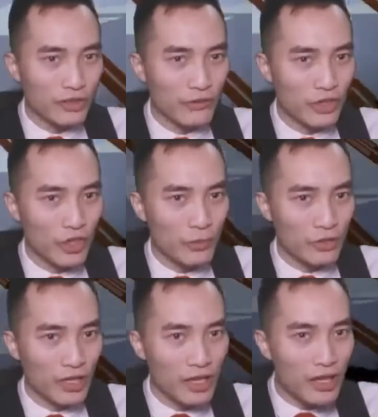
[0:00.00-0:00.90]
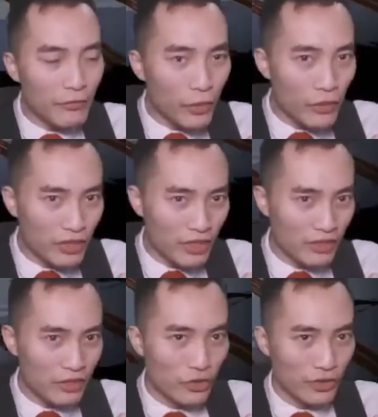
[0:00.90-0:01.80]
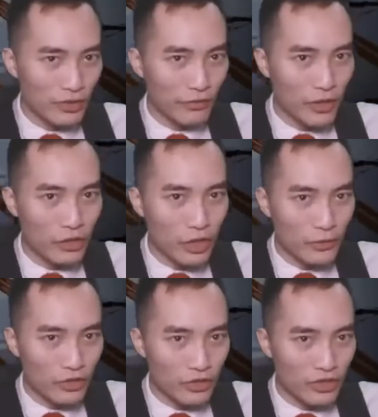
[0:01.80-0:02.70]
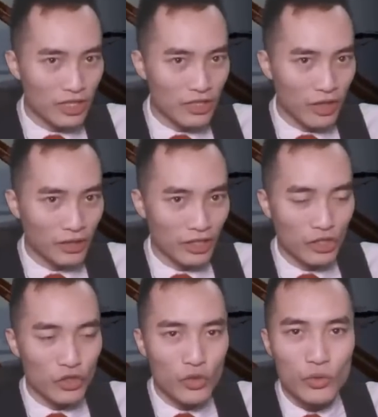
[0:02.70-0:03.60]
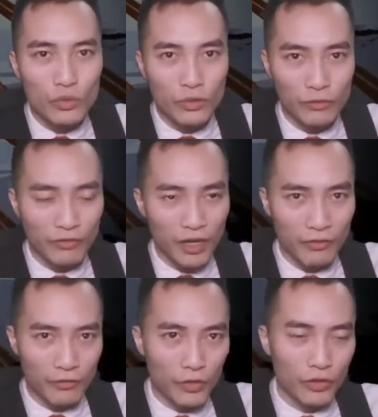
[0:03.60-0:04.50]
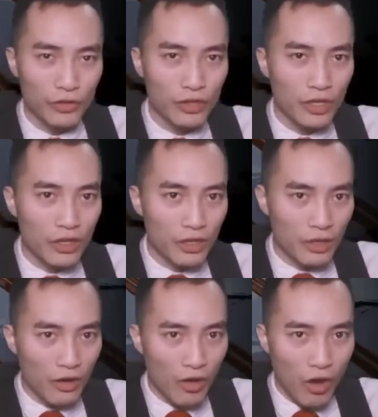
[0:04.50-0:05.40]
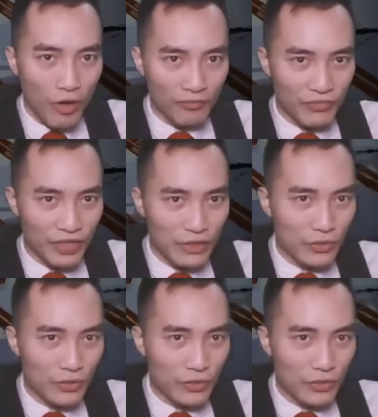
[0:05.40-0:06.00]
option. If Otis doesn't choose a defense option, she's got a neutral favor on these units.